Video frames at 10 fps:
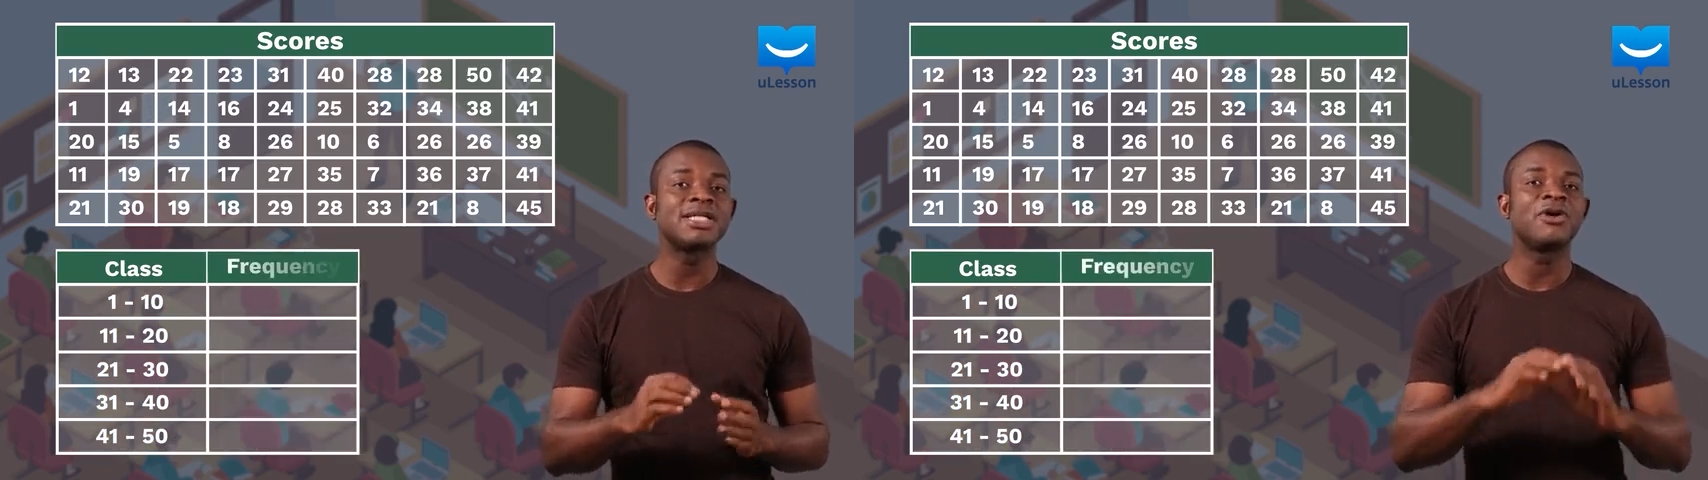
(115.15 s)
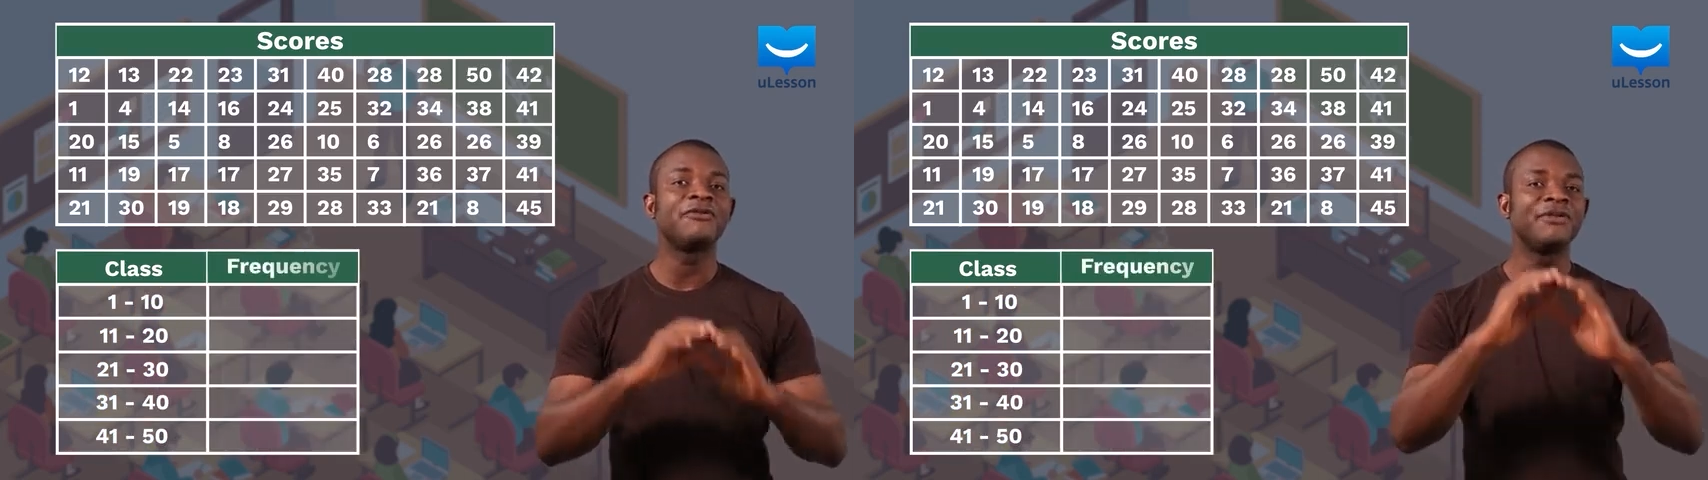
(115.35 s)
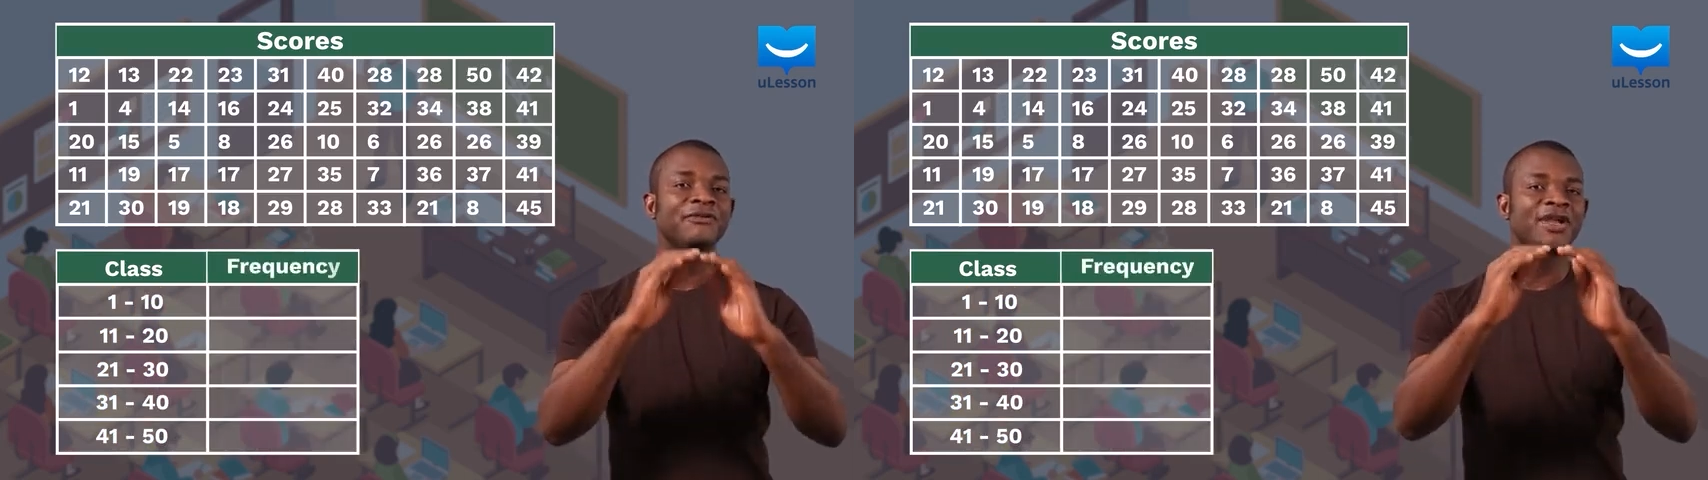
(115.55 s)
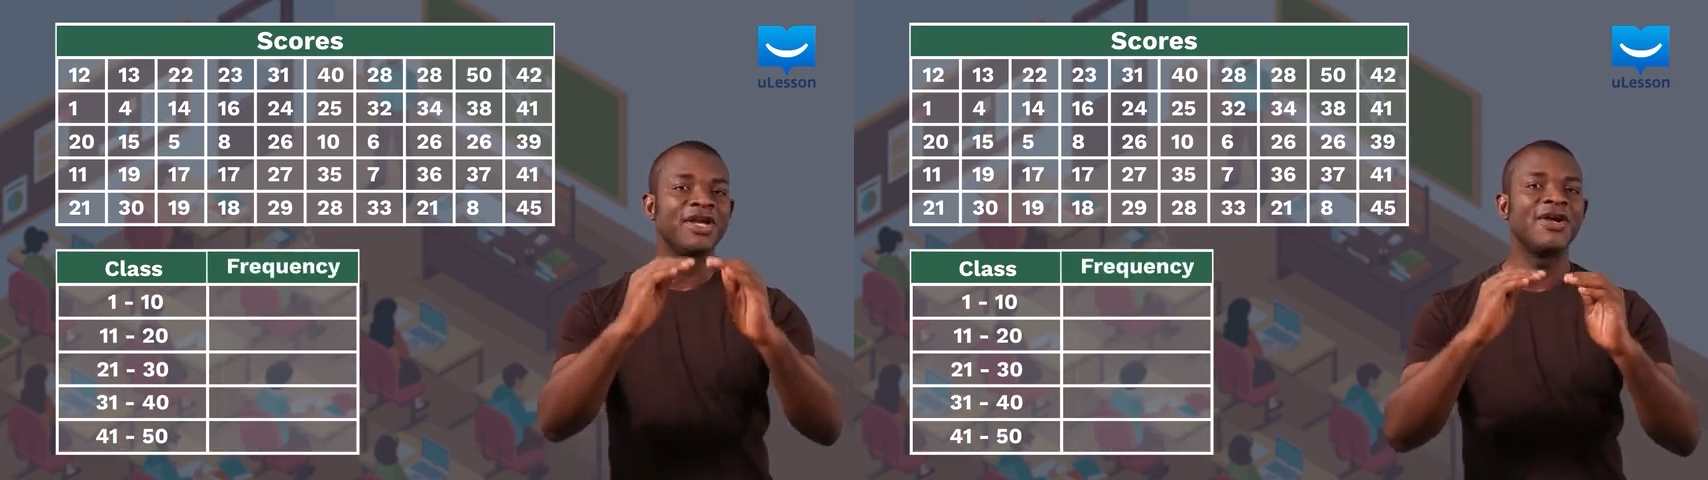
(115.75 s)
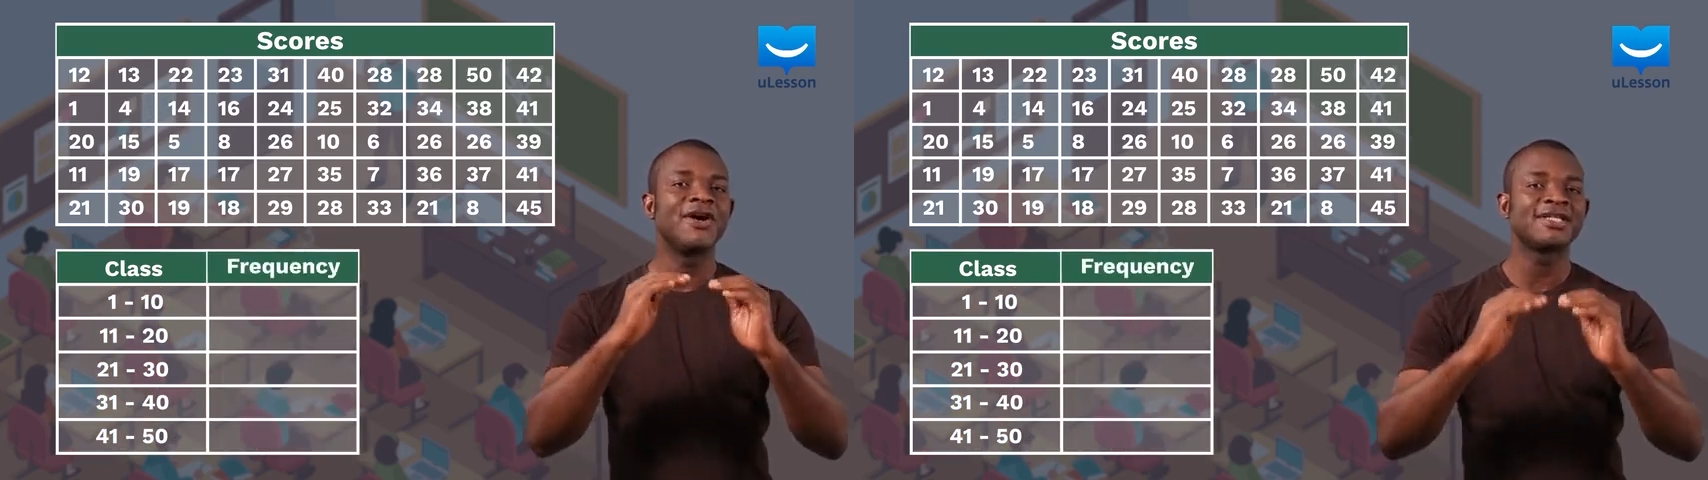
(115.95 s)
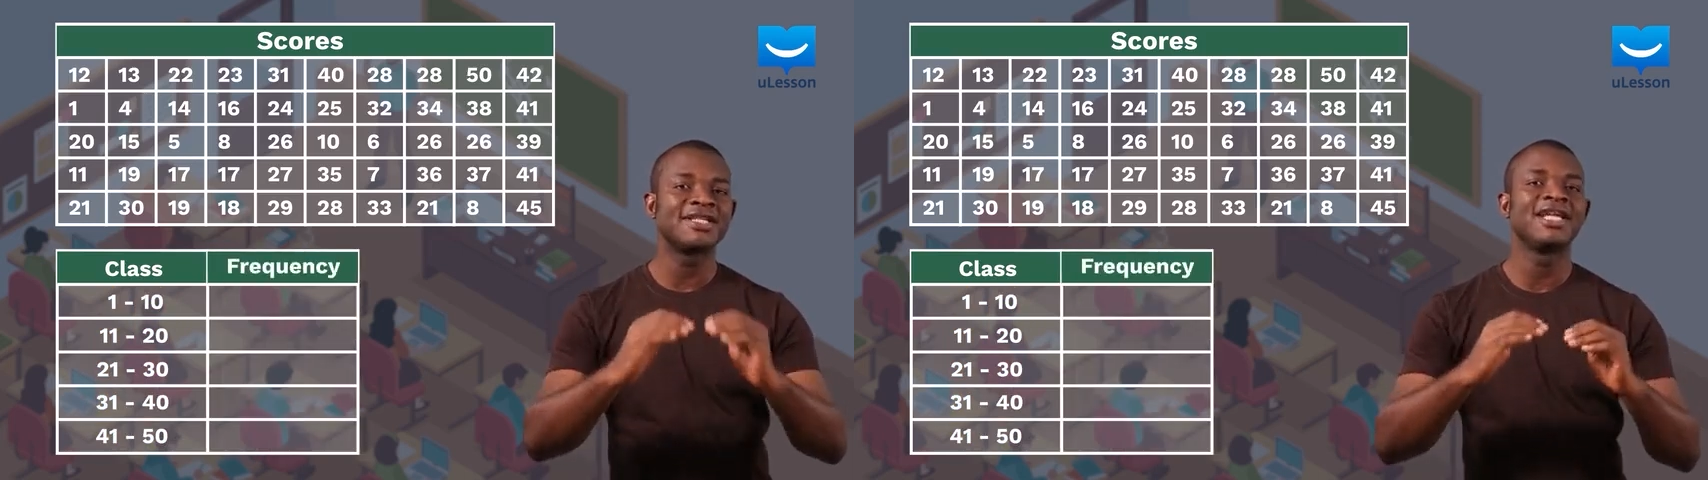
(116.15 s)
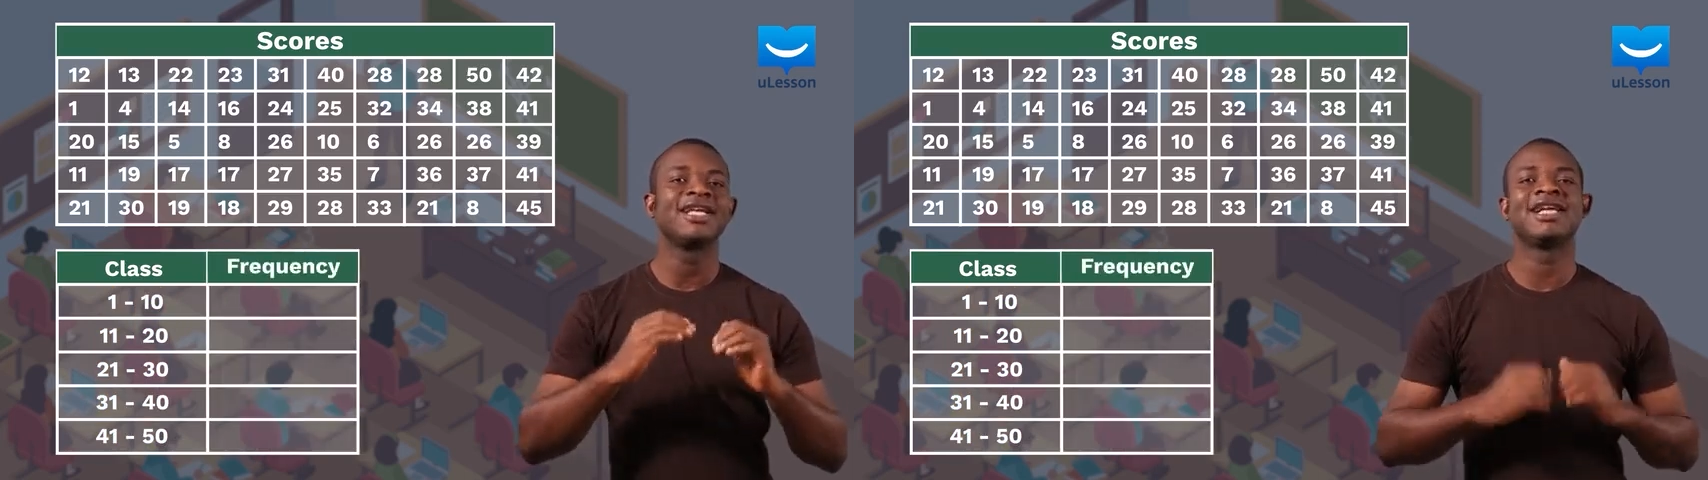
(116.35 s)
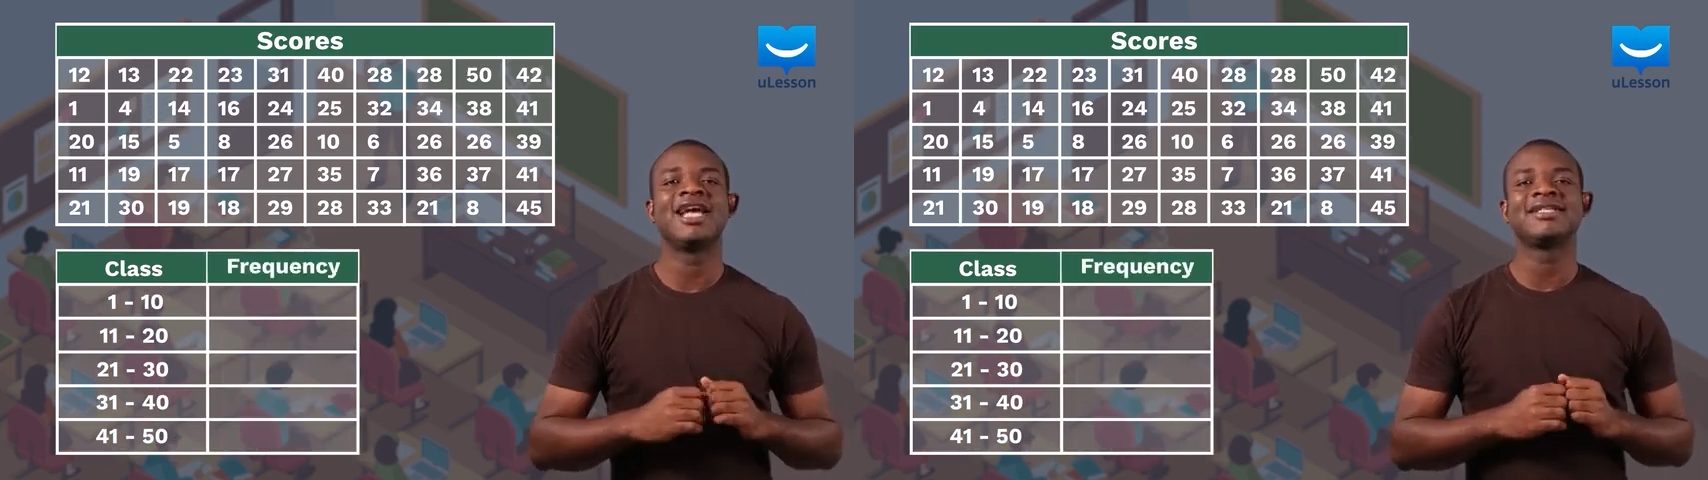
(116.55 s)
of the various
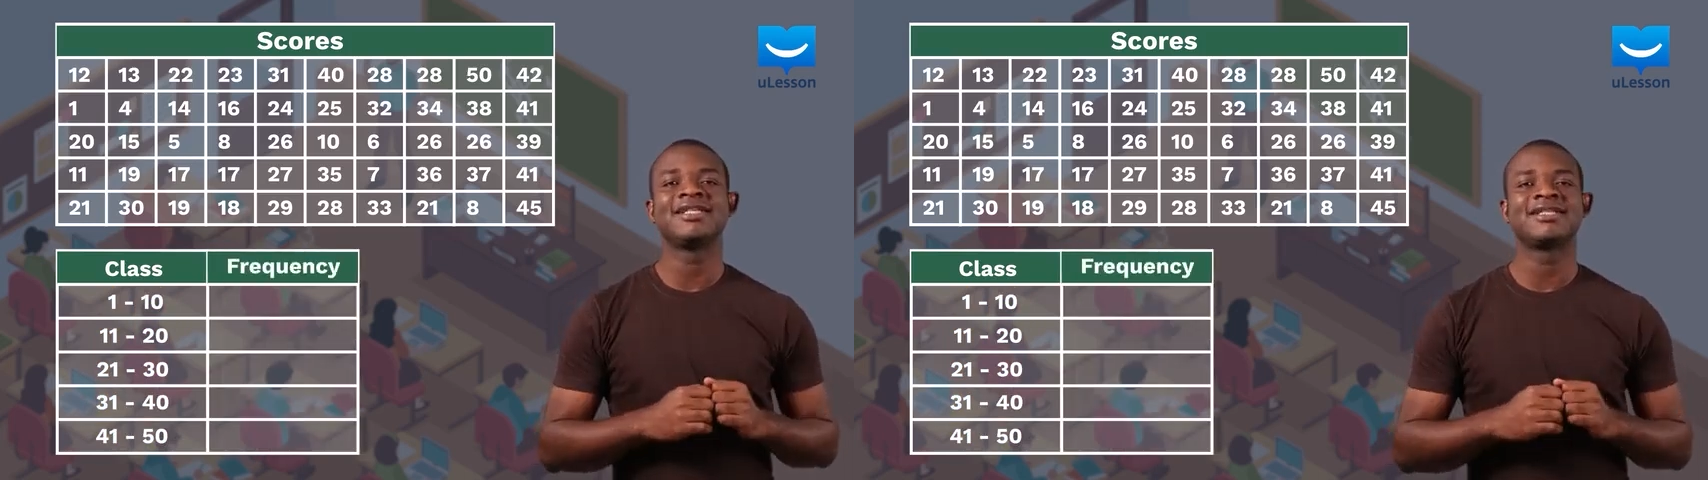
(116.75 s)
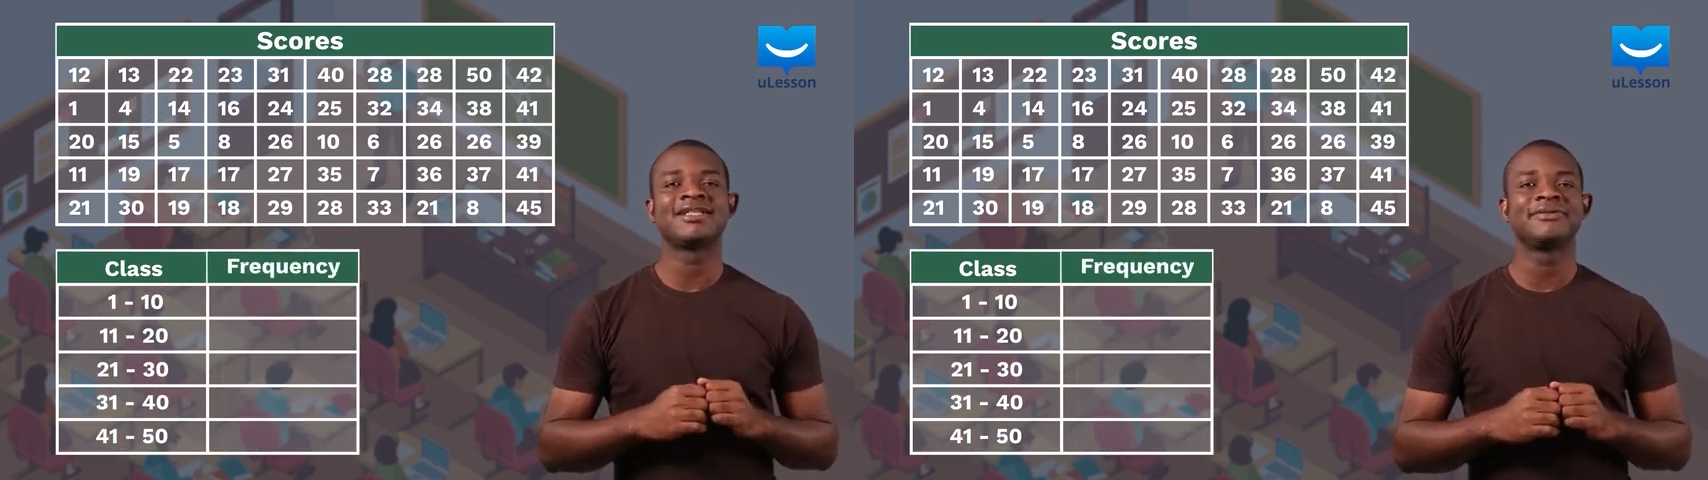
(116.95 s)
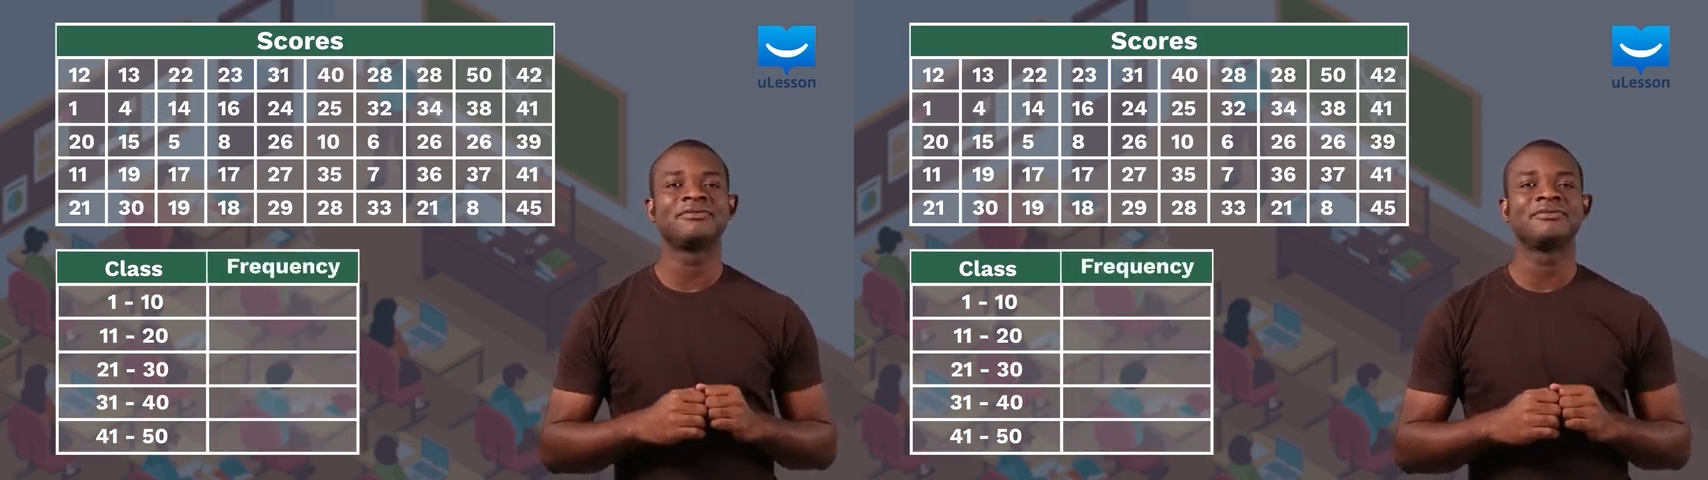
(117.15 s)
classes.